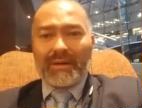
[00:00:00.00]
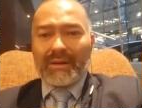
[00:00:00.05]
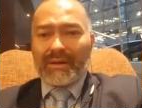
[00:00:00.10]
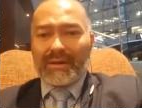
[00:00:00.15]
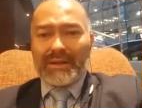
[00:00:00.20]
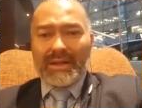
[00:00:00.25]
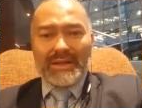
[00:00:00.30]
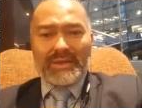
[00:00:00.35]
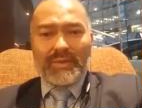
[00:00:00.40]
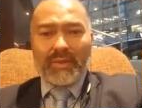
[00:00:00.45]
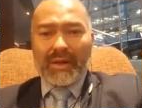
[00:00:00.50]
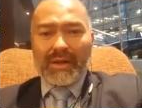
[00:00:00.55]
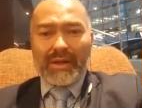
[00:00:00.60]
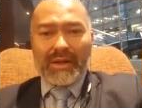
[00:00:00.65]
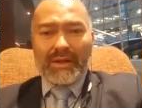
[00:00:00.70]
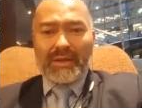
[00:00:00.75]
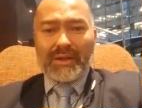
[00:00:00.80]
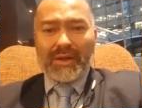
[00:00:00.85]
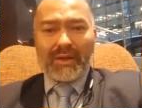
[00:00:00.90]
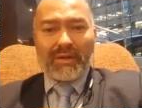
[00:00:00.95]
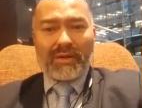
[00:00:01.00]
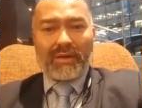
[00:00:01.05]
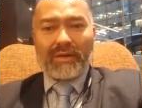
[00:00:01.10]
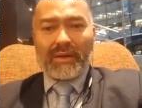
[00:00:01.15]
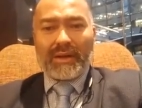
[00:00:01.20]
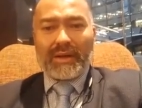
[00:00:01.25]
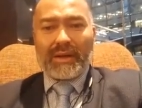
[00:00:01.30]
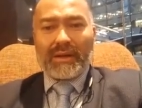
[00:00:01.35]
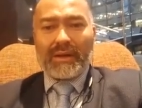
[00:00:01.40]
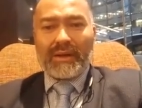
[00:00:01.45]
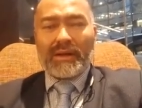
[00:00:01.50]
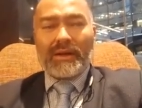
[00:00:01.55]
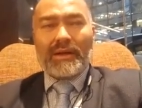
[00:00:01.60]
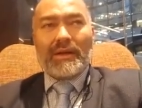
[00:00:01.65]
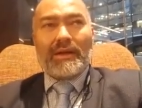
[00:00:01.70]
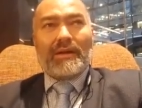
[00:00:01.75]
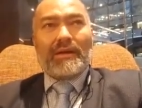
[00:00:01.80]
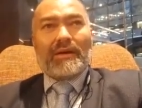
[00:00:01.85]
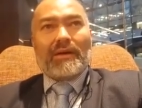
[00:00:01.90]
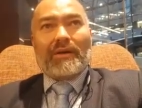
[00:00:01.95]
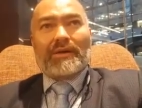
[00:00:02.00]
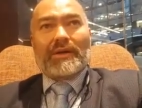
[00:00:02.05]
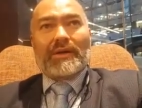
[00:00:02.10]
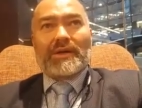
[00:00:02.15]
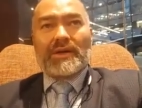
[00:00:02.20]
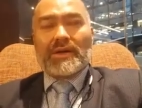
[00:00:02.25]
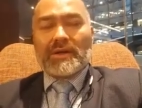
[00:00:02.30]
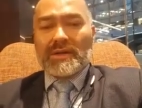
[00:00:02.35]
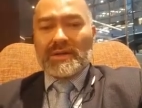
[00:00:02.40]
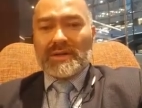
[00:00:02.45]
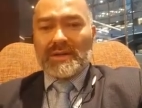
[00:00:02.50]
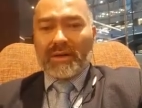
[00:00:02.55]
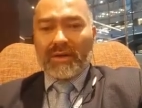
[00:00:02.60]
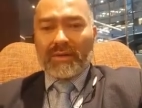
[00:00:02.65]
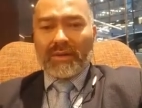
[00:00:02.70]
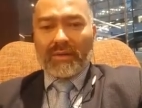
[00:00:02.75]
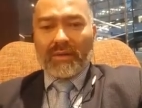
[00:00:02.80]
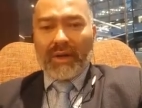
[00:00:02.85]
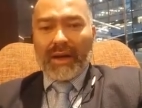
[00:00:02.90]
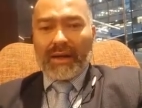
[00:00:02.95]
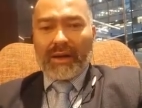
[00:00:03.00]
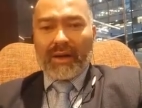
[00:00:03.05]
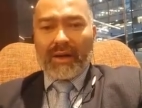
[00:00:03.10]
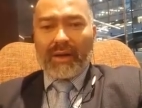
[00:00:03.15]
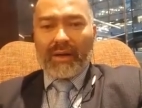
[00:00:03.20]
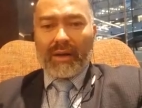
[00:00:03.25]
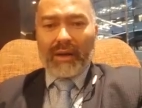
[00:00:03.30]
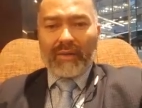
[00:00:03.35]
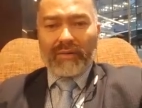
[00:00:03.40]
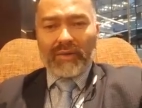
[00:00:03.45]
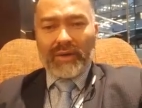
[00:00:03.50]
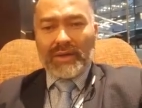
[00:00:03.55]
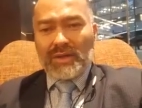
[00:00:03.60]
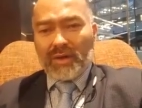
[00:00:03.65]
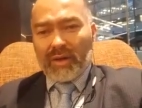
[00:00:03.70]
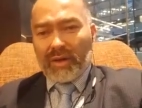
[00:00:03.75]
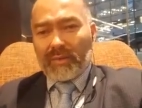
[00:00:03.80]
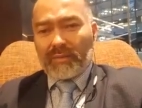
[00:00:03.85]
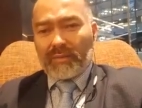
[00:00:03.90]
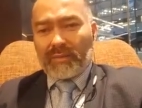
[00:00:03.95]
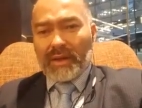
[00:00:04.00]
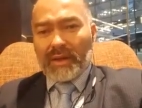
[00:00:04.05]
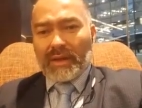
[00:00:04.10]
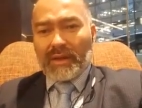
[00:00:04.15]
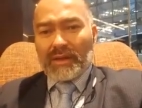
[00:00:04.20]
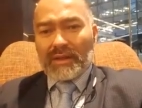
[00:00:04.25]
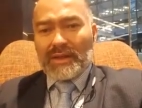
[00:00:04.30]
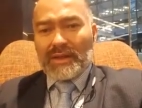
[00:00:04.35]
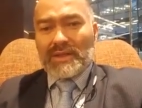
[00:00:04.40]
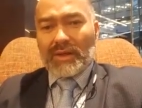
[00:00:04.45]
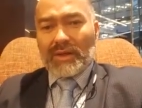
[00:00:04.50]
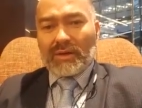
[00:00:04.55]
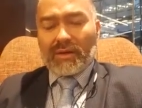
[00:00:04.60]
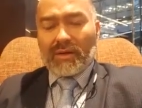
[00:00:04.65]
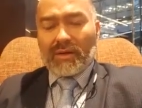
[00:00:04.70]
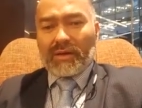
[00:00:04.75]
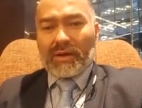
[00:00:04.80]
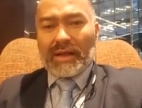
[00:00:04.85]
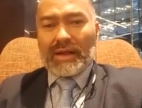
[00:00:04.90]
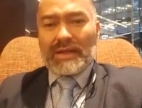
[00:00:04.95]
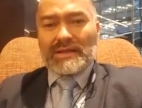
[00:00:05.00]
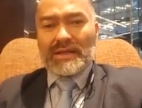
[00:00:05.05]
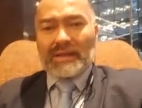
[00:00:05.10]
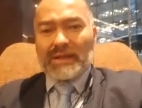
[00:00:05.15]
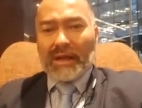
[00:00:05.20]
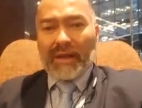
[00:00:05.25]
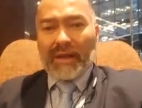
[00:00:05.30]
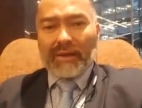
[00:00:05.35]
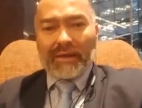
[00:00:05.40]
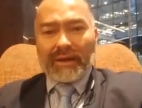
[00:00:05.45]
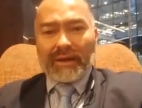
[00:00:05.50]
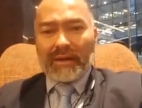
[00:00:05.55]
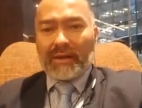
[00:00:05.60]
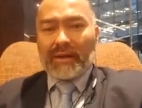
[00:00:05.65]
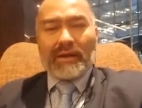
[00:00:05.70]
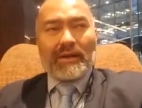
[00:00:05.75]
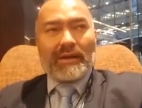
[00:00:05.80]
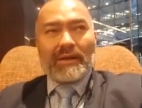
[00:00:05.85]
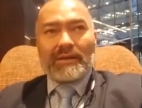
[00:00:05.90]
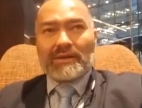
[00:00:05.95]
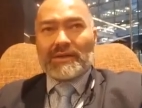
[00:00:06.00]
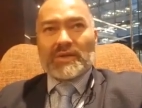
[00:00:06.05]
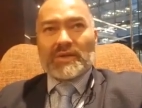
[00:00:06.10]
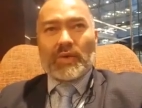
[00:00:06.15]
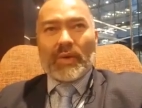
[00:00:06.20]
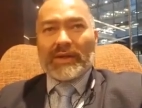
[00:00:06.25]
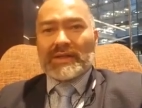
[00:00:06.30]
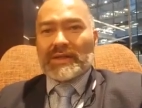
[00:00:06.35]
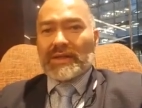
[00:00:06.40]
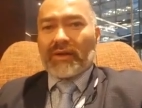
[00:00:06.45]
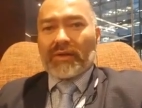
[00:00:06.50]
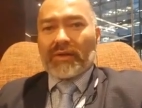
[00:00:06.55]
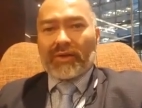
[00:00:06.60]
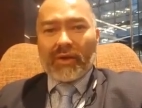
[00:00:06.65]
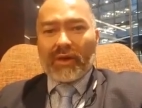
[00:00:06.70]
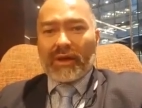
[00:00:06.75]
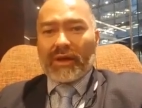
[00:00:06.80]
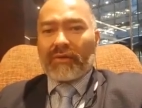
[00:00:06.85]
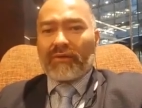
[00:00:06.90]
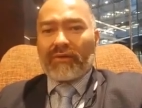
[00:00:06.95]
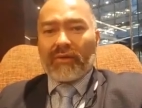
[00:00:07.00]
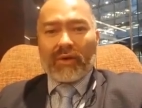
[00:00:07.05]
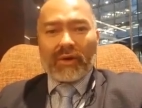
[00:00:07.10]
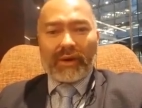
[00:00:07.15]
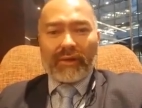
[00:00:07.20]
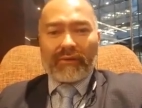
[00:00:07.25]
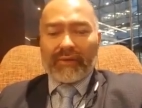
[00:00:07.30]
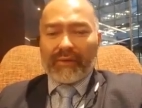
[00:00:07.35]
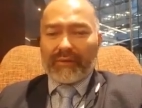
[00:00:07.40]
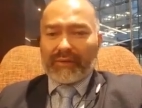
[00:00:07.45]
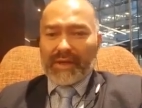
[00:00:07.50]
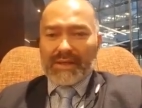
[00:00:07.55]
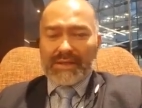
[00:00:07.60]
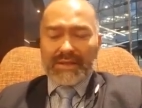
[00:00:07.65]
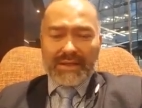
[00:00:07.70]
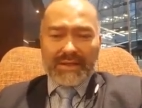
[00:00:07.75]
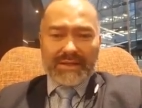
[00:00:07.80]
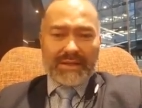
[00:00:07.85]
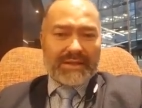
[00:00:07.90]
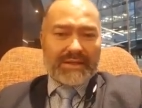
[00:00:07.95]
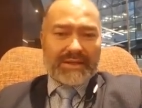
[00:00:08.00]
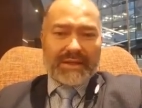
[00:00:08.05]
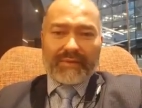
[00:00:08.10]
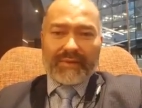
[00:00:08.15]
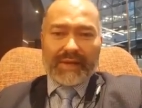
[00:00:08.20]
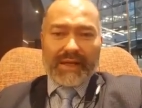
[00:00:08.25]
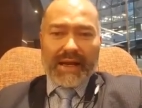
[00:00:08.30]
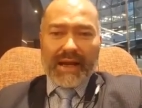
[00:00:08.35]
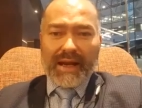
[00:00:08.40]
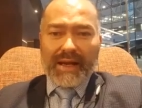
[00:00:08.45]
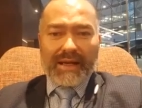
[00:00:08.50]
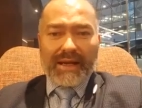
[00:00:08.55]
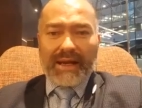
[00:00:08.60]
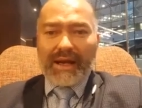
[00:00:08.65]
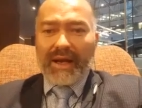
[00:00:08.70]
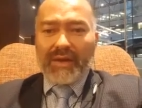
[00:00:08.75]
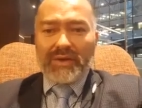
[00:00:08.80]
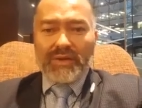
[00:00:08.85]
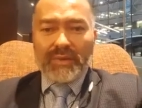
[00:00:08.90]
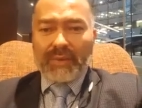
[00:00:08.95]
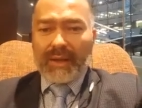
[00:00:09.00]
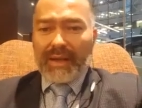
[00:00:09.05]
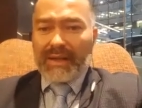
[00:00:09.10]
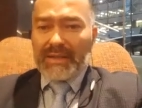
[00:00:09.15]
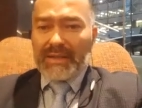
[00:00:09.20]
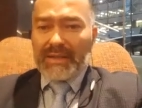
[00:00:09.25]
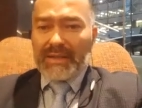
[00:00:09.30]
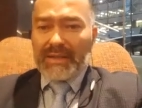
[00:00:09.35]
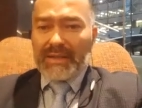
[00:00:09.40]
just when you turn on the news, on the radio, every time you turn it on, it's another 20, 30, 40, 50, 60, 70, 80, 100 plus.